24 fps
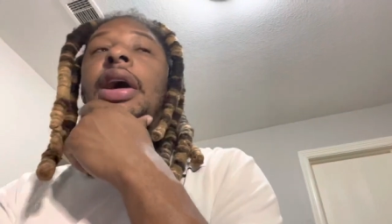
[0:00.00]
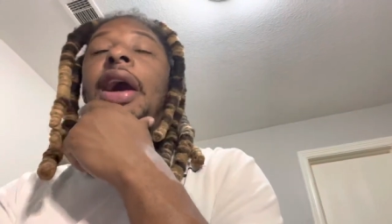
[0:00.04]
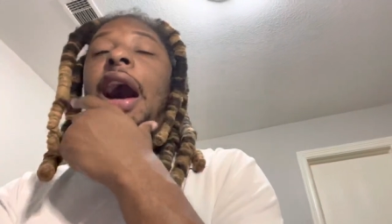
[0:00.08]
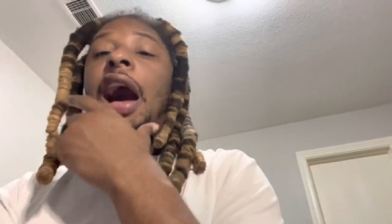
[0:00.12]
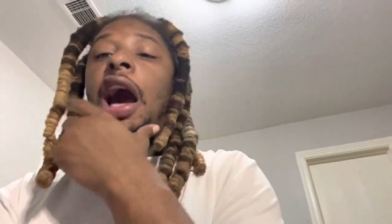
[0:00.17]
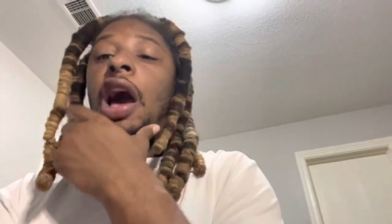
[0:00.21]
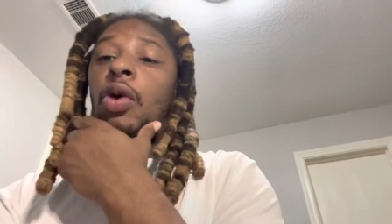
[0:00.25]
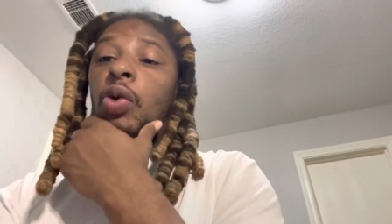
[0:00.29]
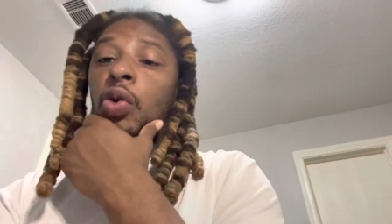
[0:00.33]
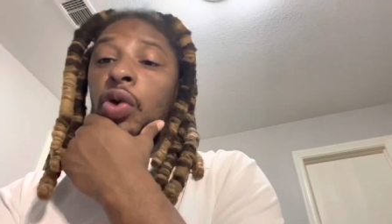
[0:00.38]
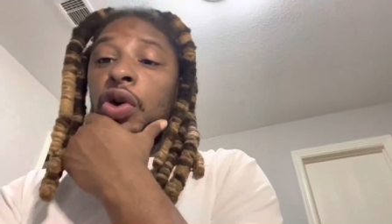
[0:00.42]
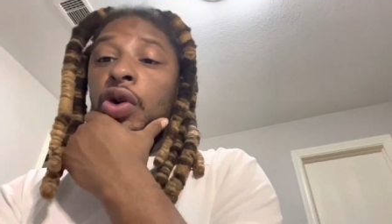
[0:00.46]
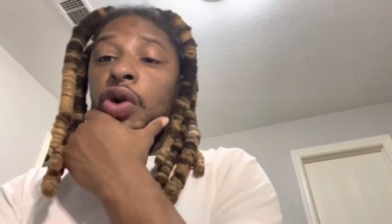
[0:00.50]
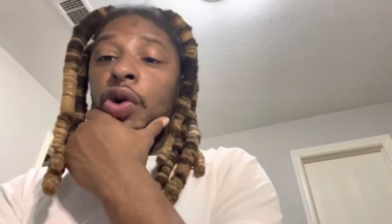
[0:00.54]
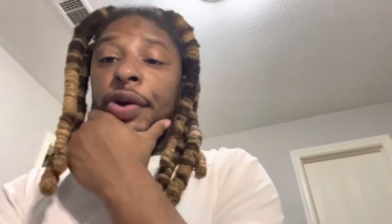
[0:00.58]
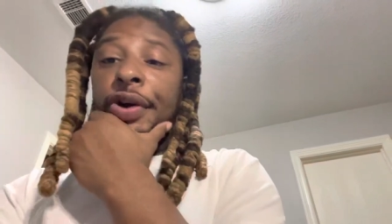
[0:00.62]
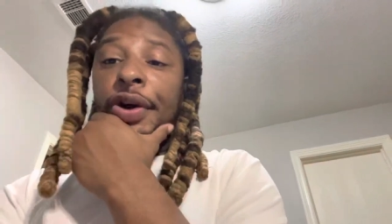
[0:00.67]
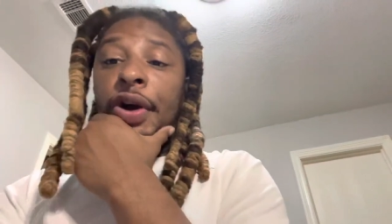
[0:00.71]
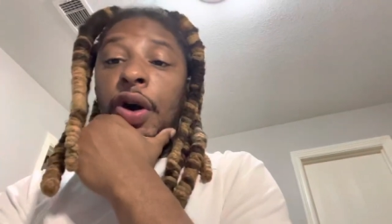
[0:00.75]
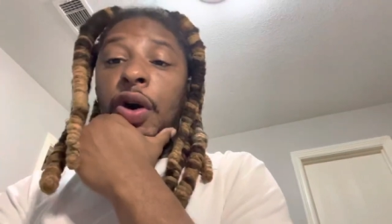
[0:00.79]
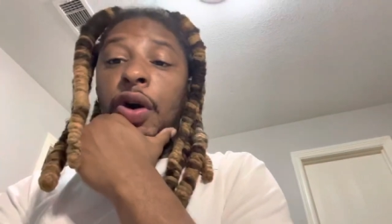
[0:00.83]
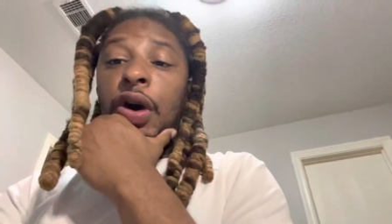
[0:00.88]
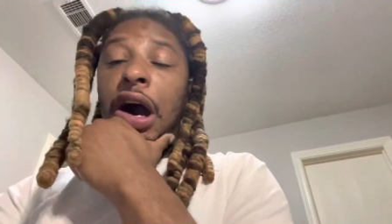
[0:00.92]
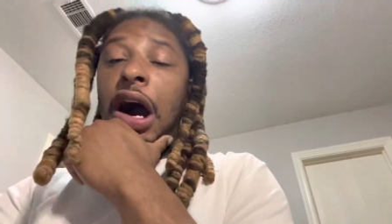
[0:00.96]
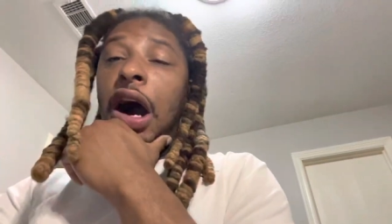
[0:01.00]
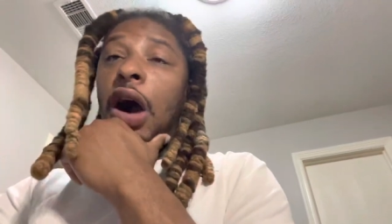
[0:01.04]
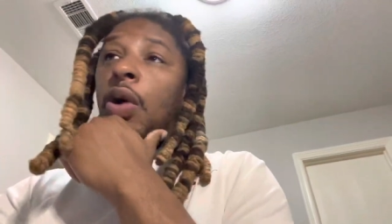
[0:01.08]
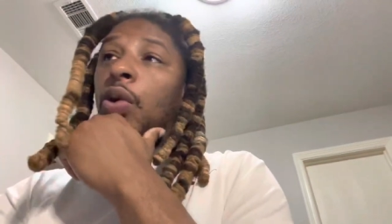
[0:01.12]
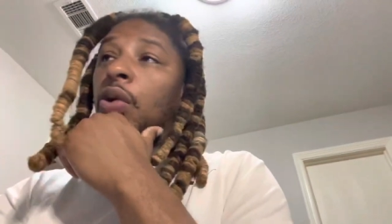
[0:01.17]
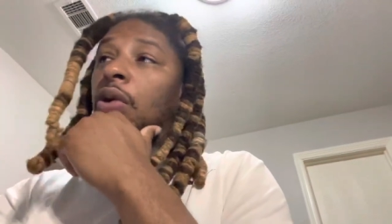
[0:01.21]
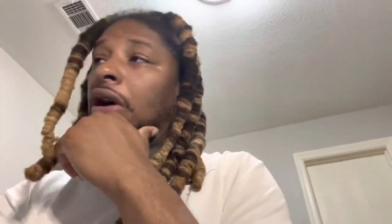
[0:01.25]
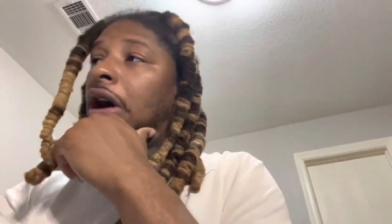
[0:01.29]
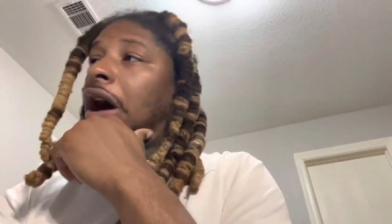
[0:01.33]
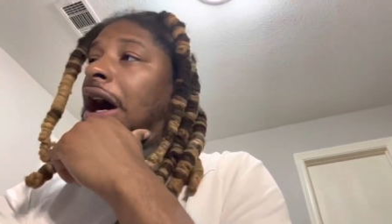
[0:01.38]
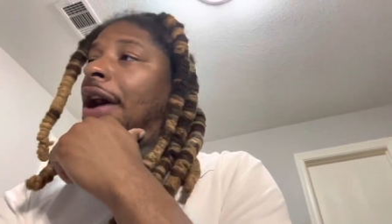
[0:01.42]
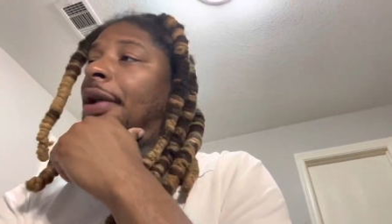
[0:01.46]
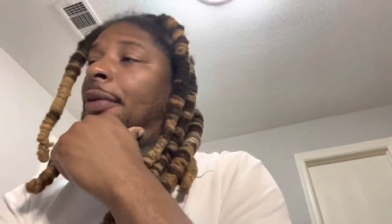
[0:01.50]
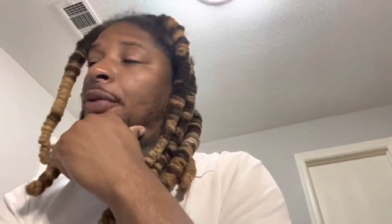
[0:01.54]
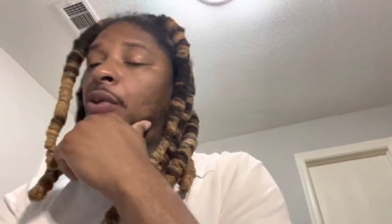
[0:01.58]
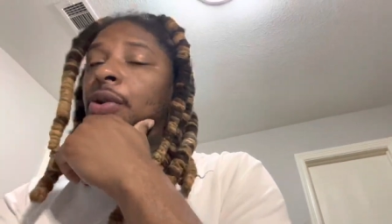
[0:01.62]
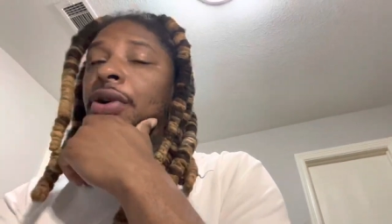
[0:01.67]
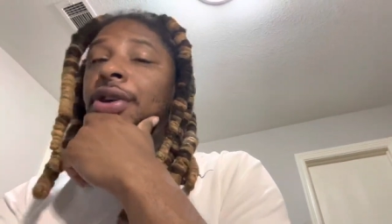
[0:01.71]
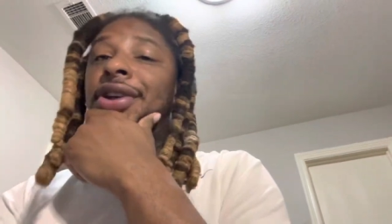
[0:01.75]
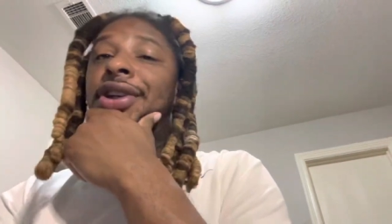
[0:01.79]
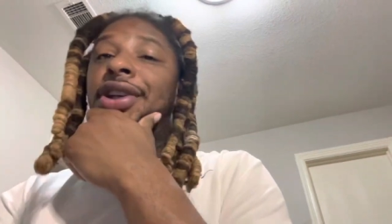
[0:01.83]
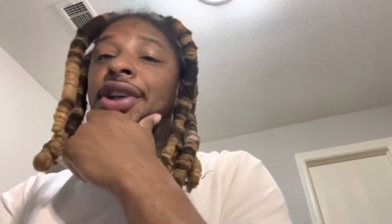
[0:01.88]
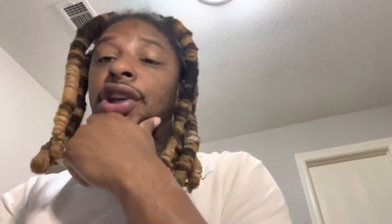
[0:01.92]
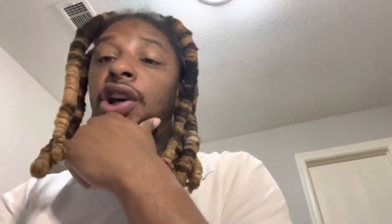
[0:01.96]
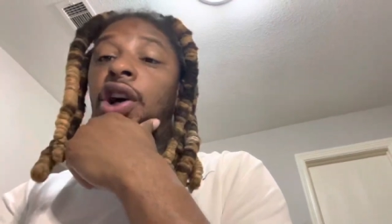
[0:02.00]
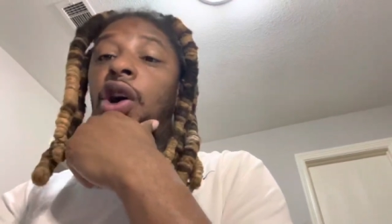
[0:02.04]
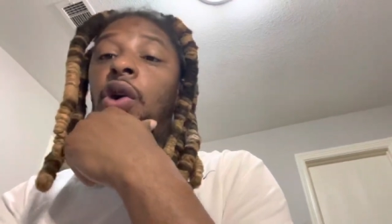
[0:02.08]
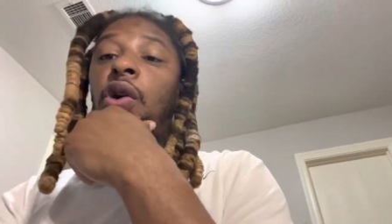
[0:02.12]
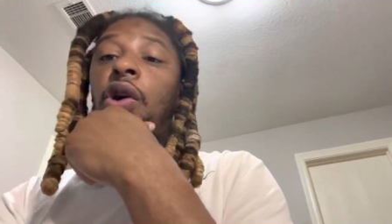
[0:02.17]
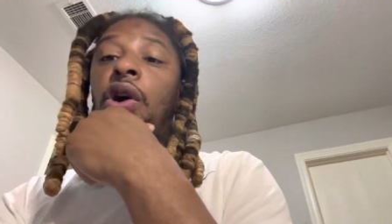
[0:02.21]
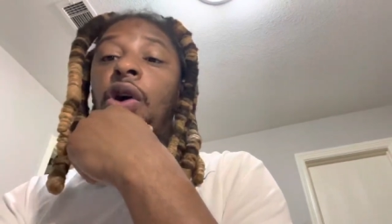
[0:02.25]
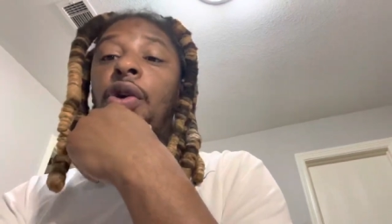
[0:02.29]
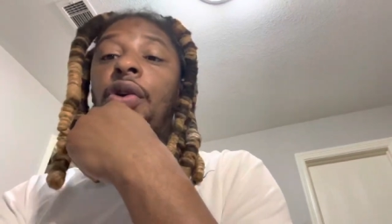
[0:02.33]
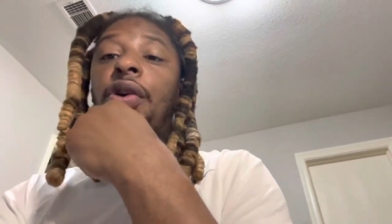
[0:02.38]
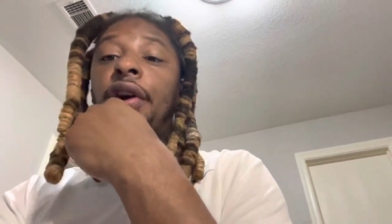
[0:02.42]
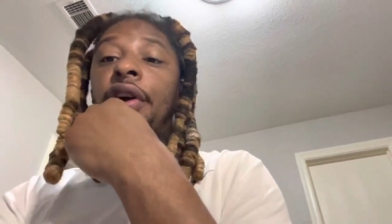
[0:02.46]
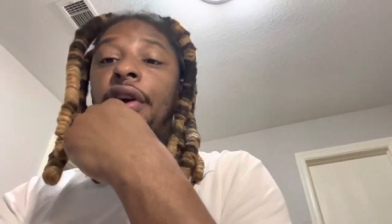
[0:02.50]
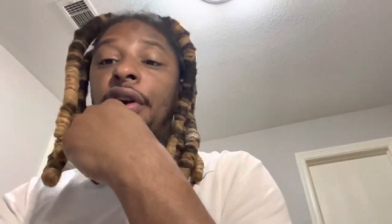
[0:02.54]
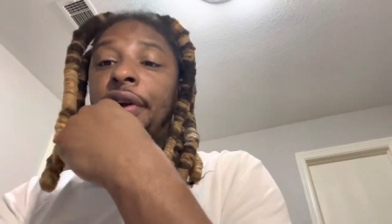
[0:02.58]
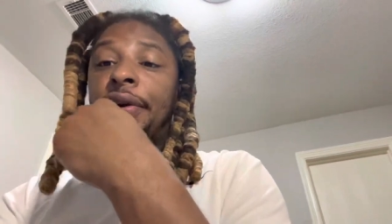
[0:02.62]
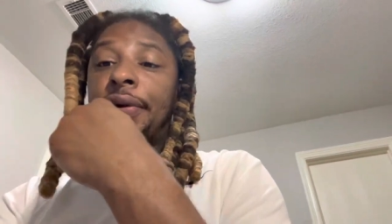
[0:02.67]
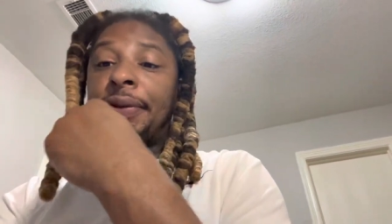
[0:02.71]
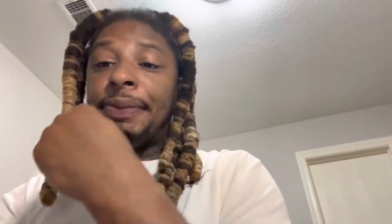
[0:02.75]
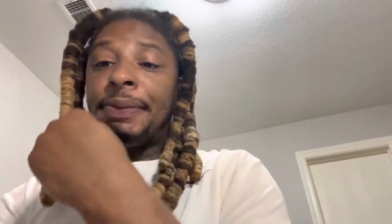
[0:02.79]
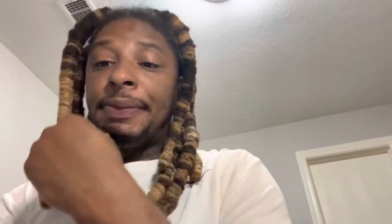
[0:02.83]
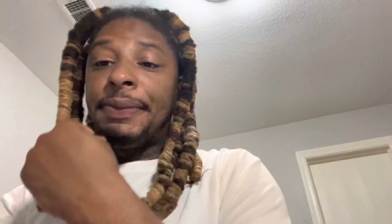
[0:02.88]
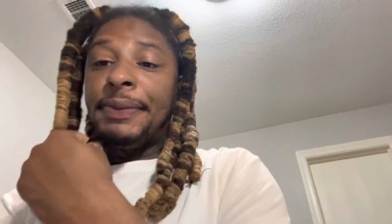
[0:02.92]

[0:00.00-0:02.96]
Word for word: I will co. I, I am willing to co on her.